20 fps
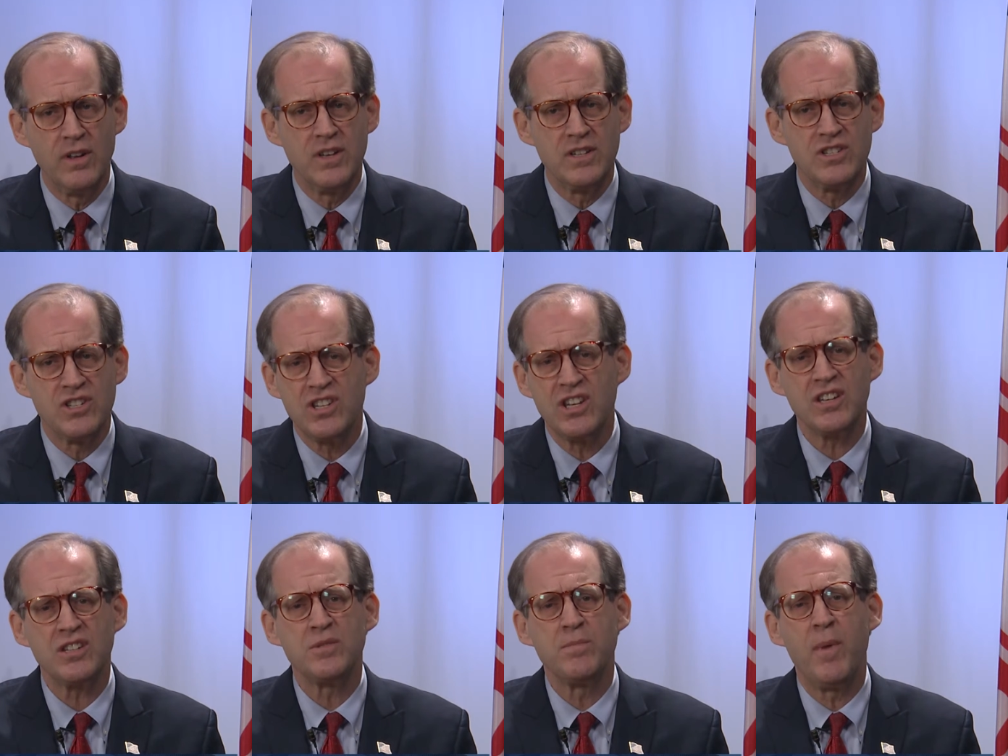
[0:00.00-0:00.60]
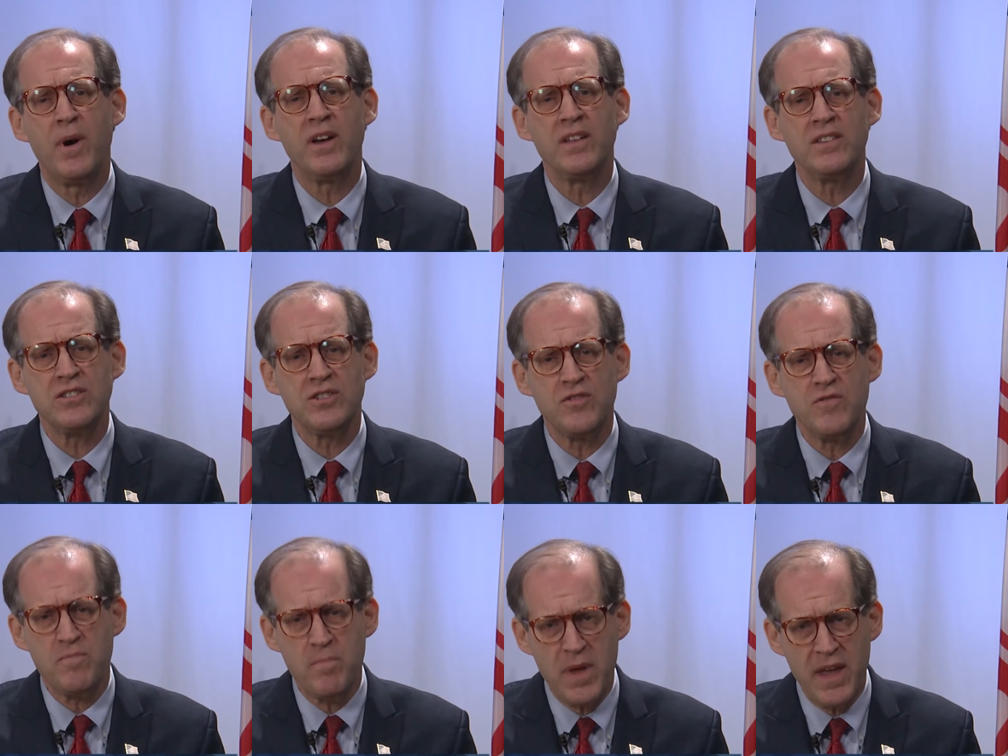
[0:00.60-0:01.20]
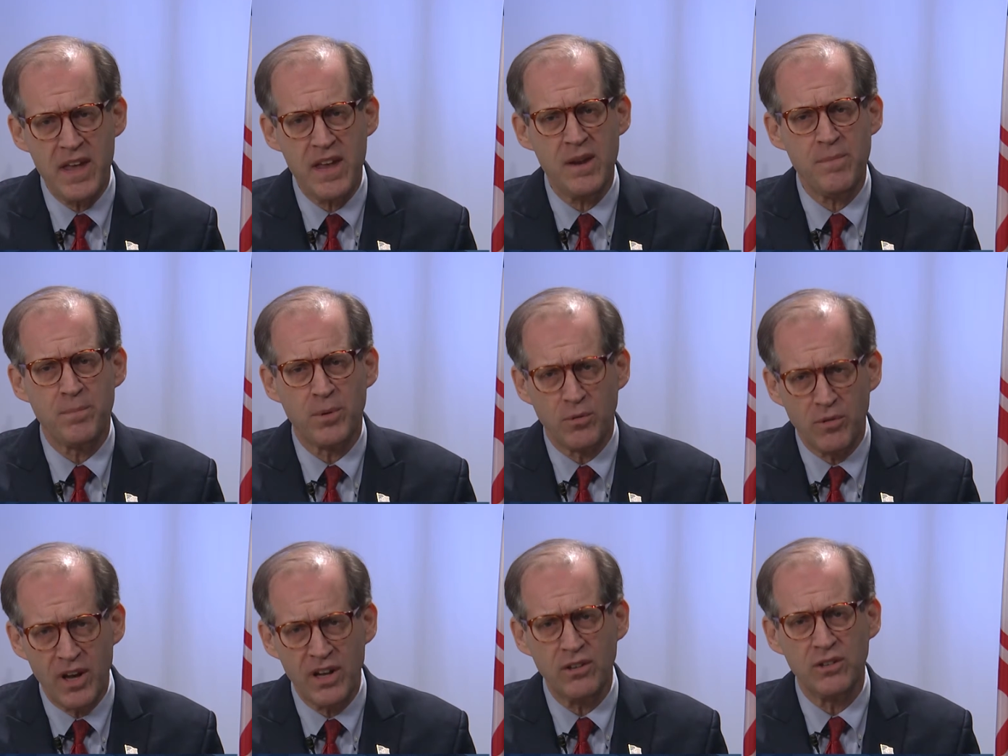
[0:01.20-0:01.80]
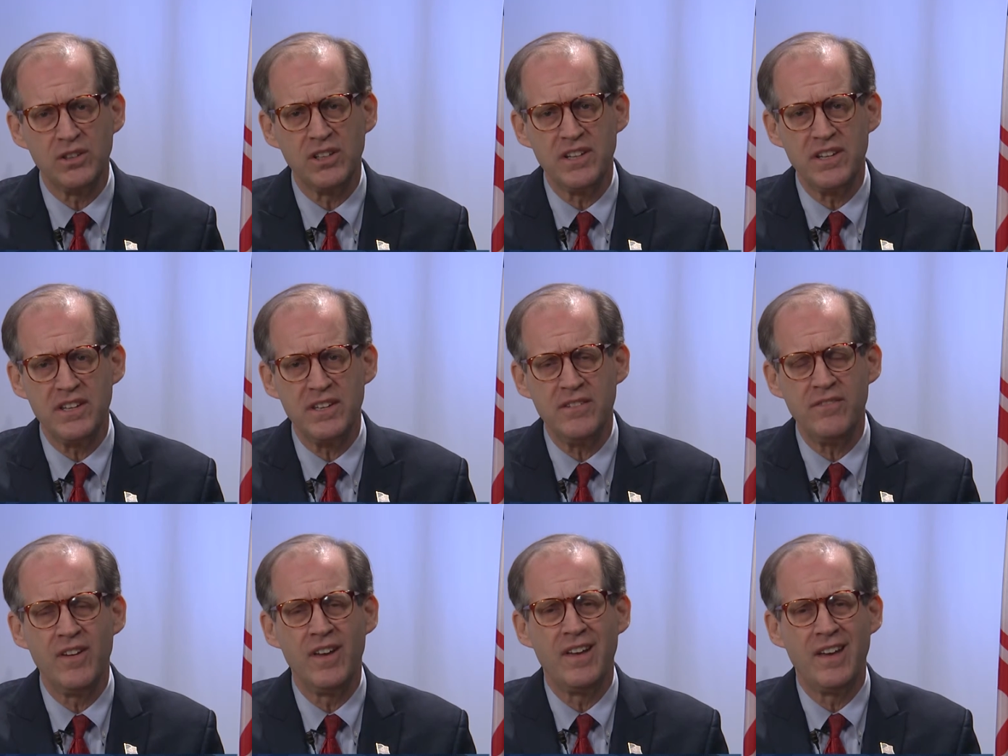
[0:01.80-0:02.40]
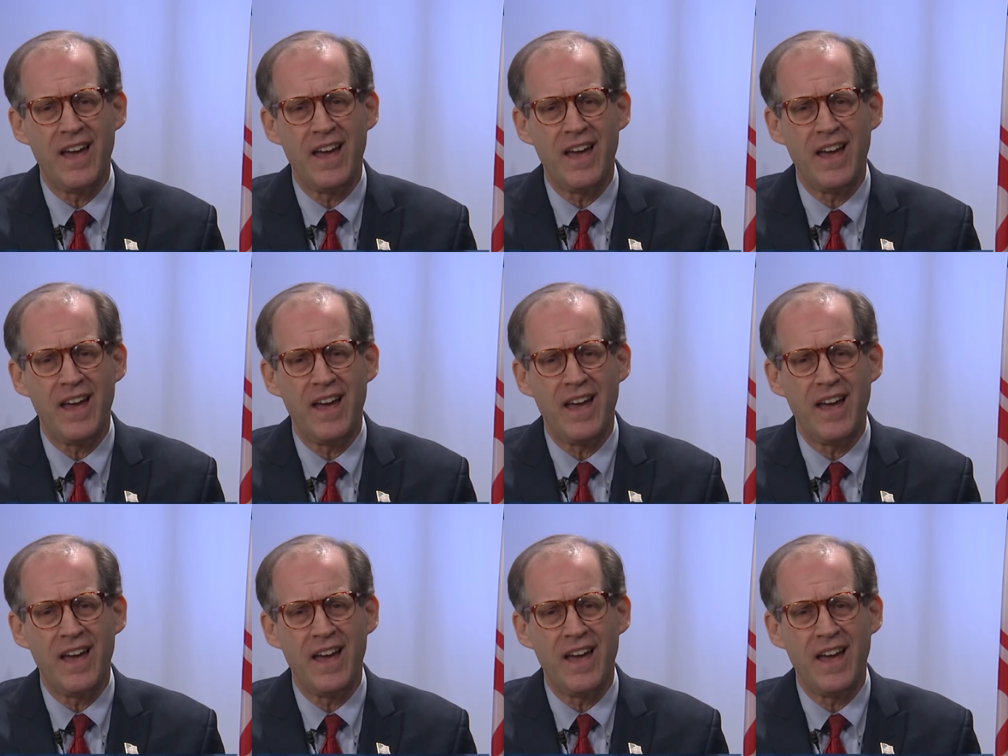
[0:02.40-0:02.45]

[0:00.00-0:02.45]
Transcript: 6 months of paid parental leave